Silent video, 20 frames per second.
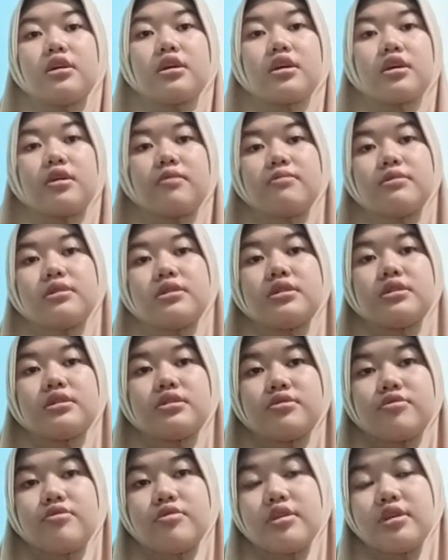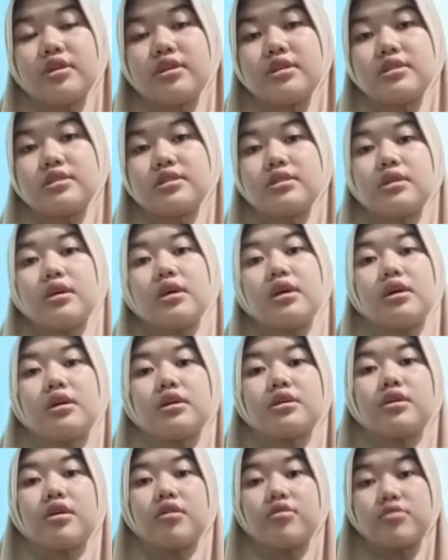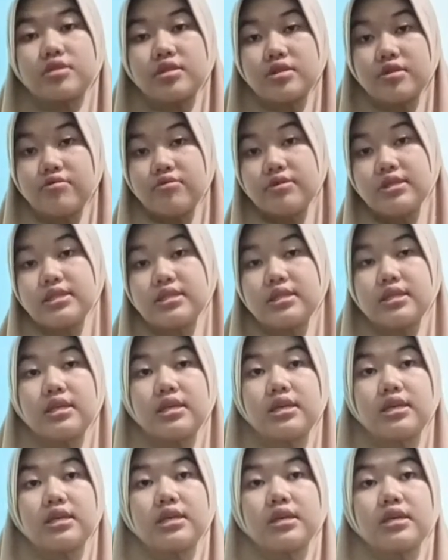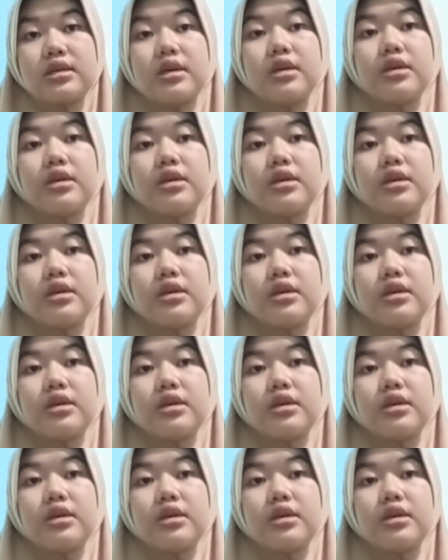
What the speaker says: Common distinguishing characteristics